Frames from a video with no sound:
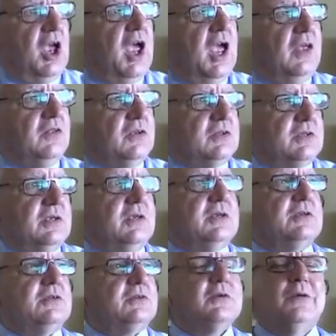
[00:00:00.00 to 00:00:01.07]
A
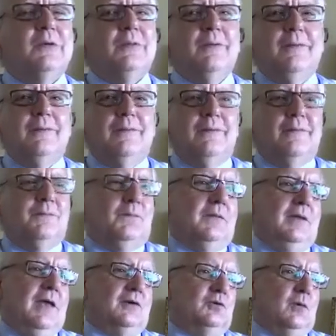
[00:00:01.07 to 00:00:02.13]
disease,
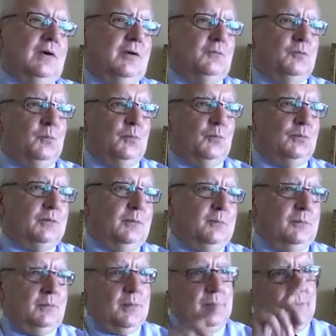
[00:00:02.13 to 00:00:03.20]
next you have to put in